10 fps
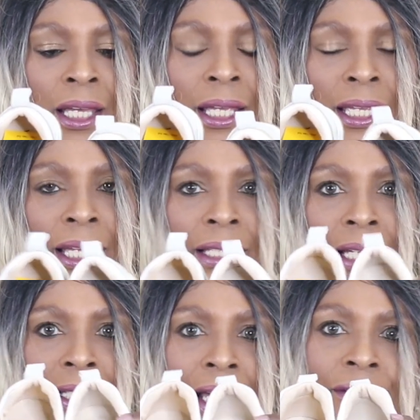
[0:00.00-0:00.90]
And
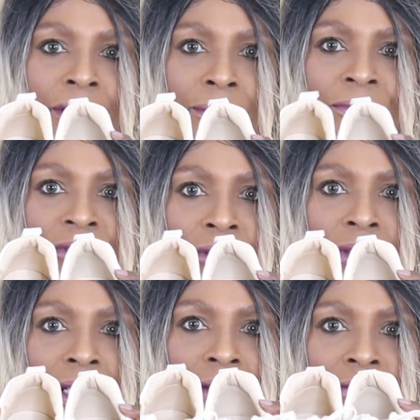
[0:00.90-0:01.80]
I got them
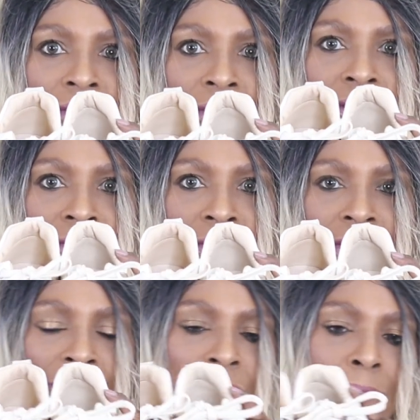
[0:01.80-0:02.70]
for a very,
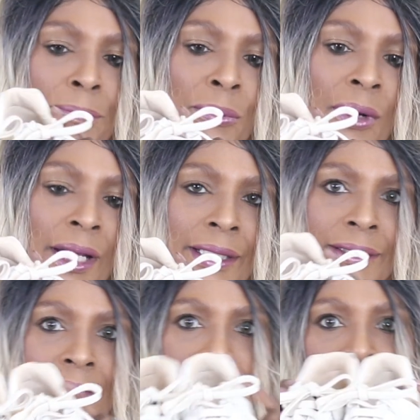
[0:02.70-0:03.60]
very good
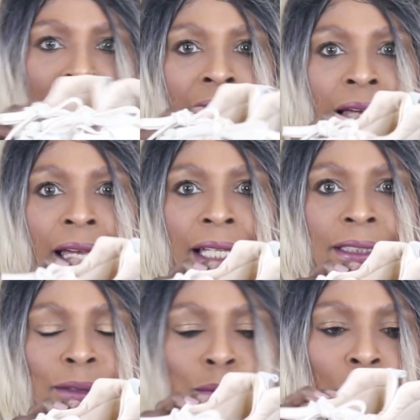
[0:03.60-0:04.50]
price
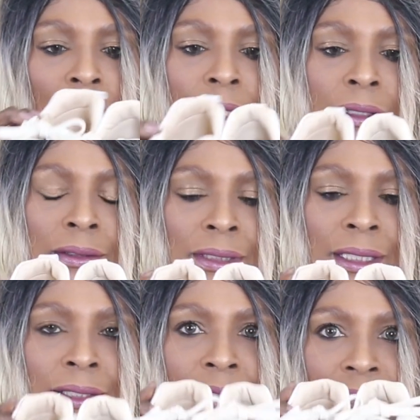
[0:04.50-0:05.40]
as well,
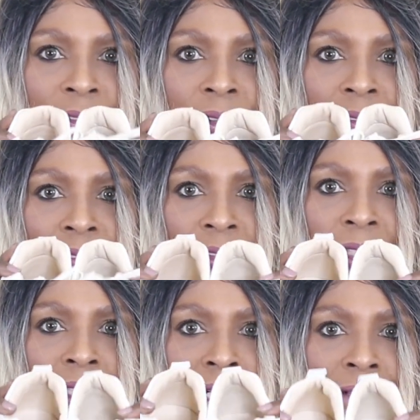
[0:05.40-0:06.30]
and they're very,
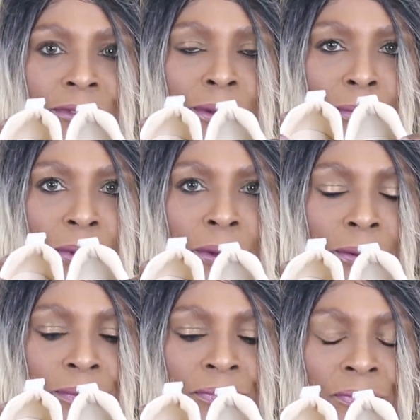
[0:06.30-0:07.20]
very
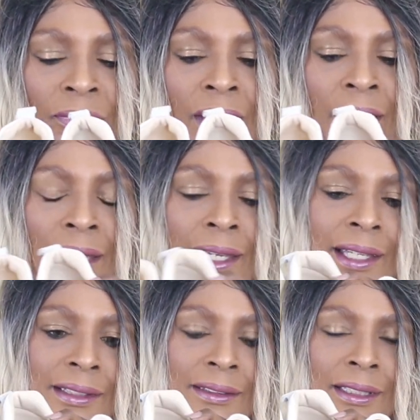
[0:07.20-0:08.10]
comfortable.
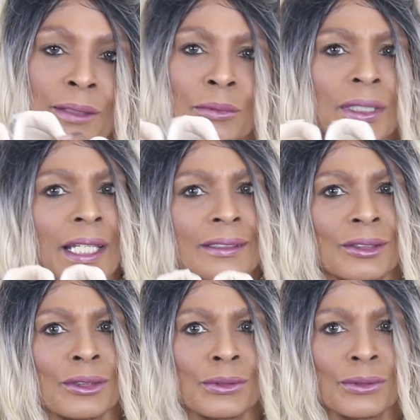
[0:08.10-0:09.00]
And when I
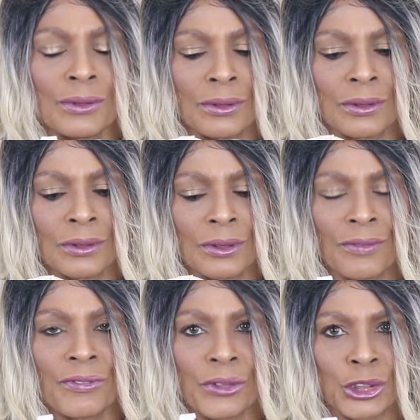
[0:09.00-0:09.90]
do
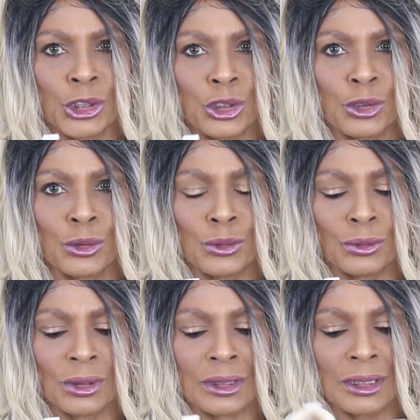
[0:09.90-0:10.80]
look for
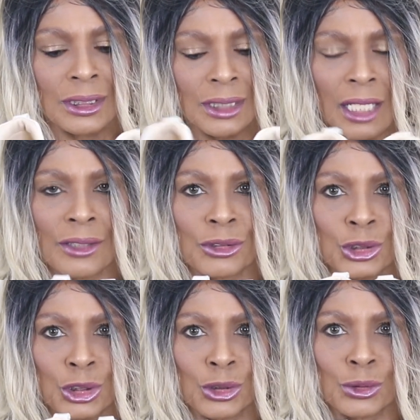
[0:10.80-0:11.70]
shoes, designer
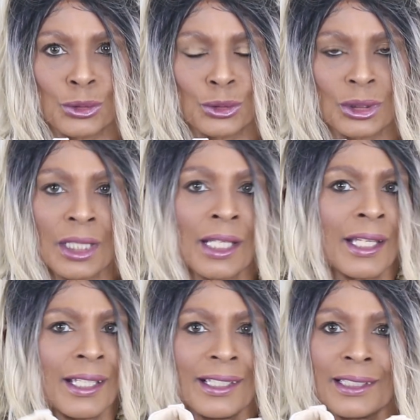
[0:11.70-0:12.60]
shoes,
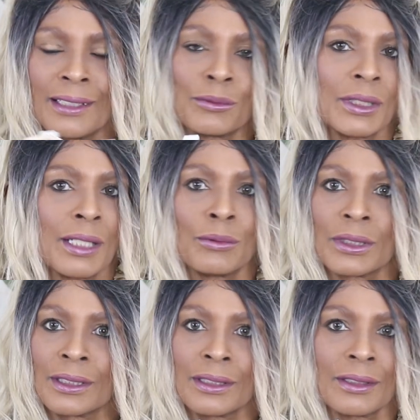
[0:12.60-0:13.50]
and when I
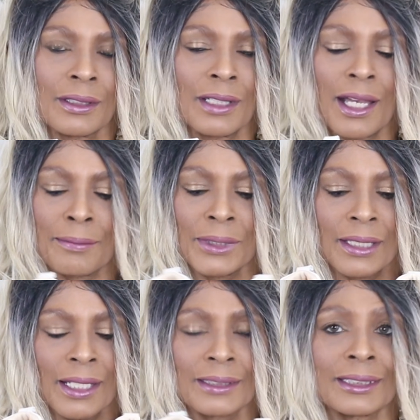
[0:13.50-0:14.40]
went in there,
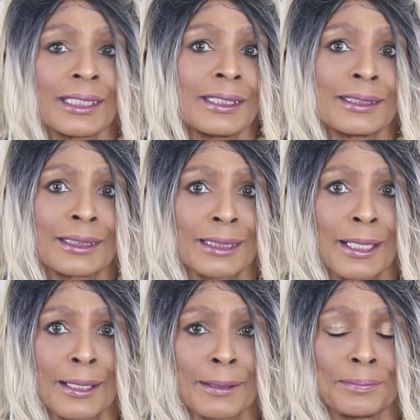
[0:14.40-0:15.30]
I seen
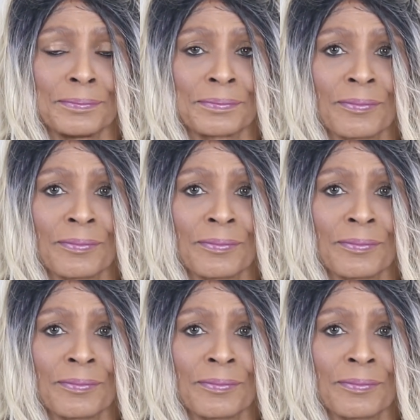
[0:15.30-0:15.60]
some,